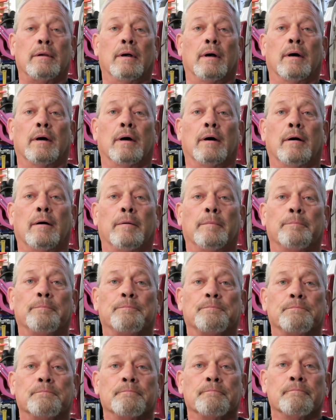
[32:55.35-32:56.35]

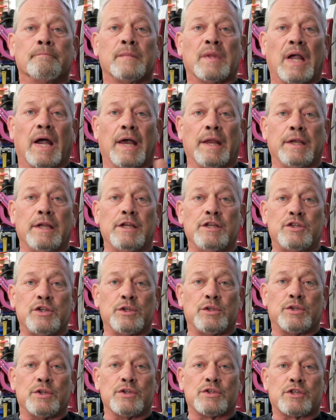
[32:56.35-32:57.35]
I need
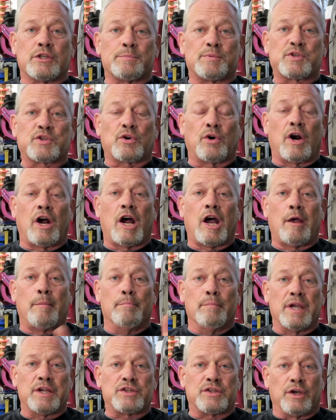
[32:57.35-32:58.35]
you to subscribe.
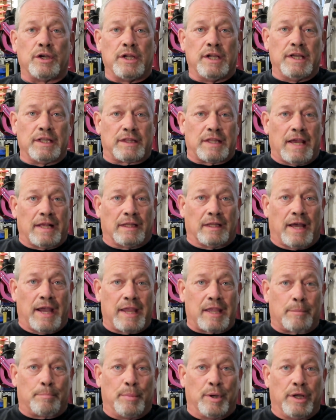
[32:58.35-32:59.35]
Make sure you hit that
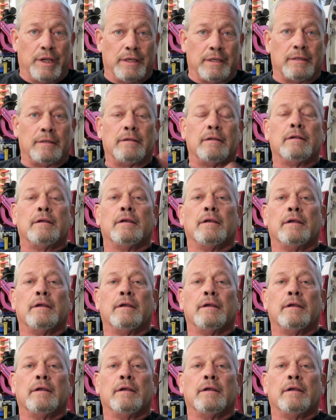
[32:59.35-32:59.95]
like button